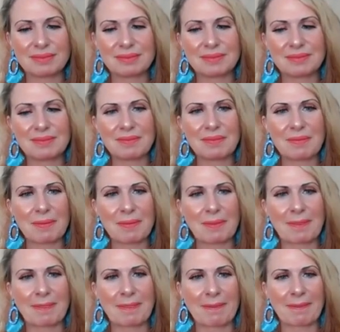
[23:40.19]

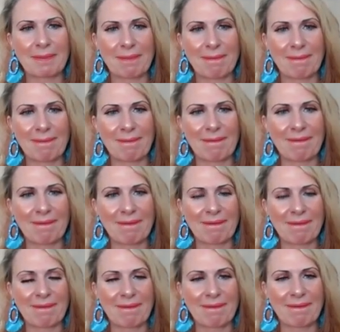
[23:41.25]

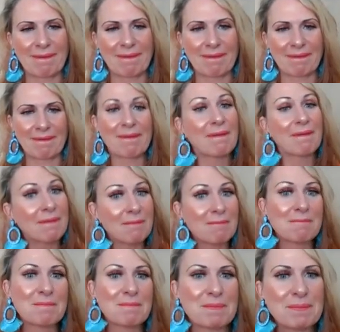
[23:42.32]

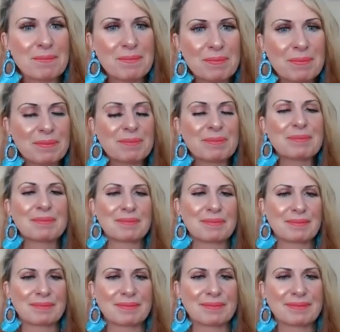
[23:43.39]

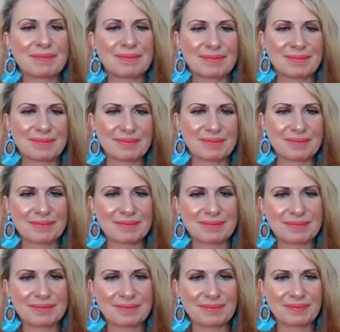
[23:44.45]

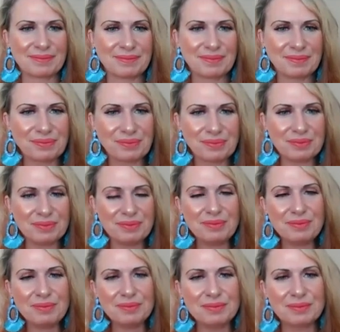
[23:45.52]

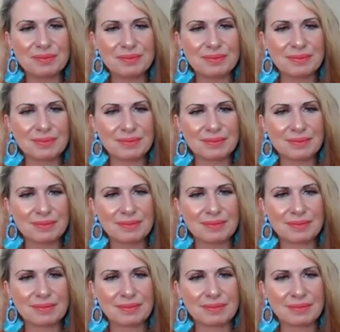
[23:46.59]

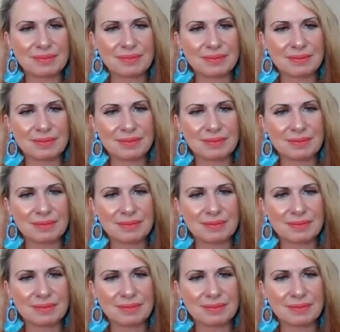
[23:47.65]
(not speaking)